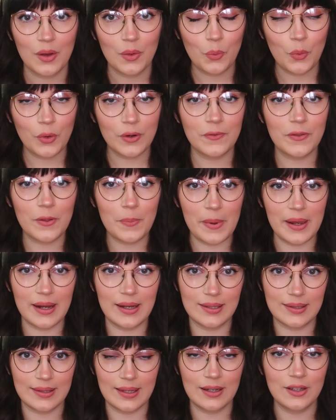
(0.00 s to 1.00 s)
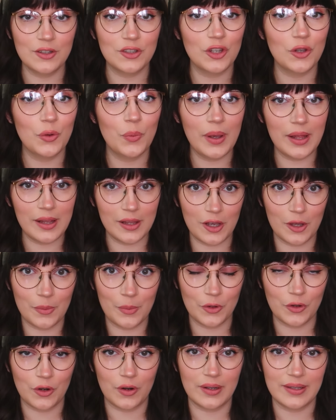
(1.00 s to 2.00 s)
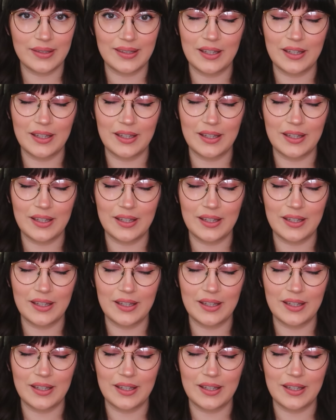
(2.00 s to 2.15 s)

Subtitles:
One of the biggest things you will come across